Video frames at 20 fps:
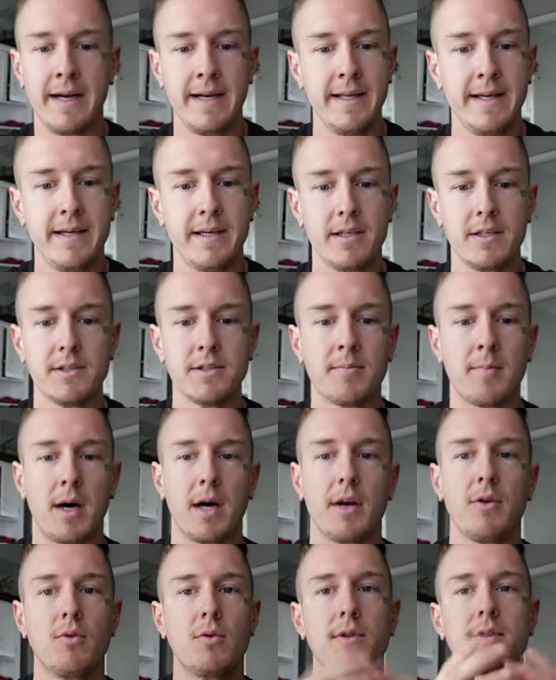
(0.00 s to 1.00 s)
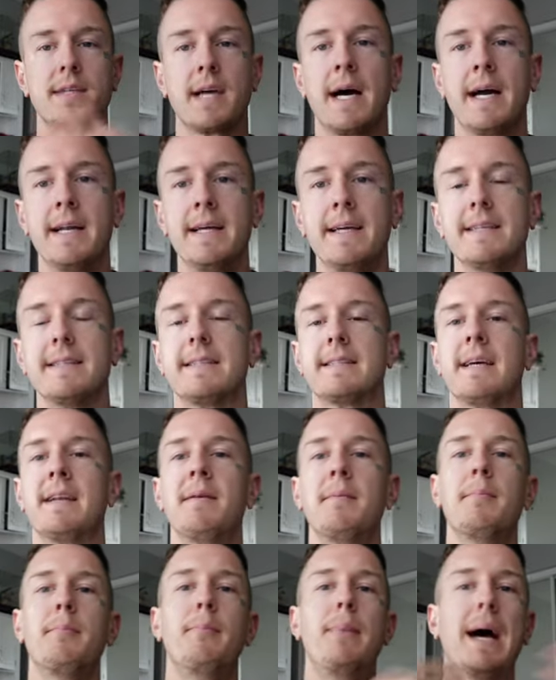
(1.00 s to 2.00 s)
it, your model will sign it, send
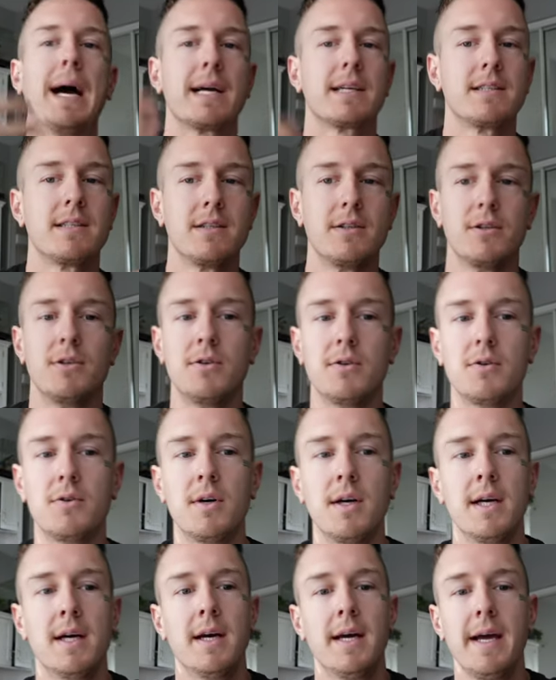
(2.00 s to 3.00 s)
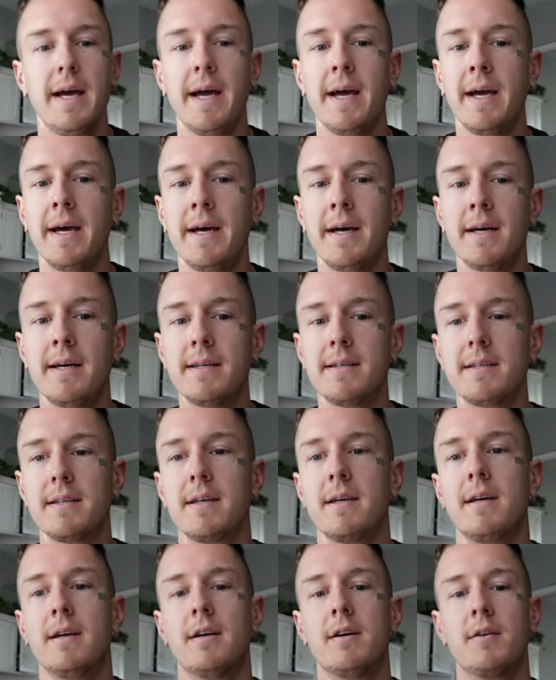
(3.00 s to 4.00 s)
it back to you, and
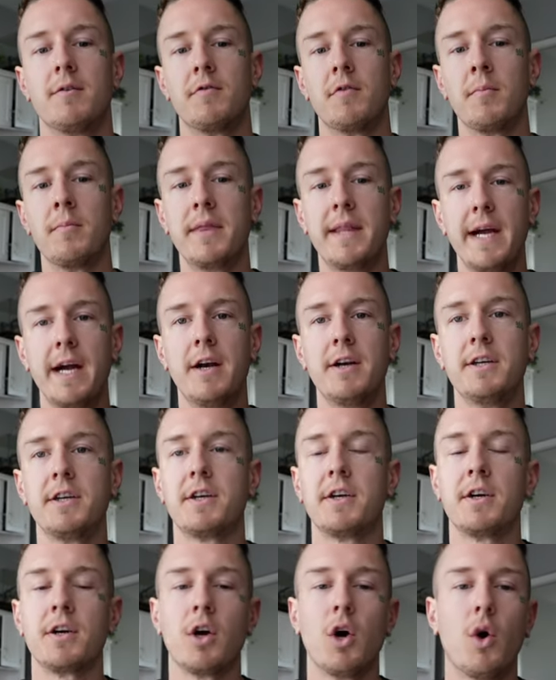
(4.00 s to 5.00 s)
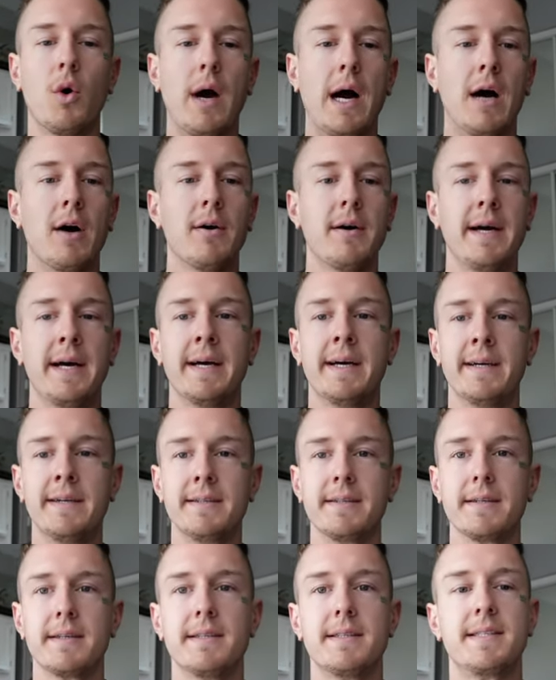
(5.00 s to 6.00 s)
from there you can go out
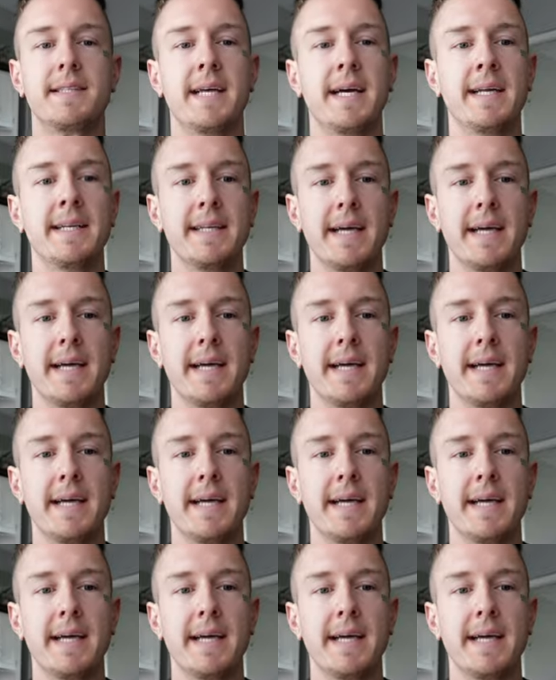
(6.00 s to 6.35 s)
and send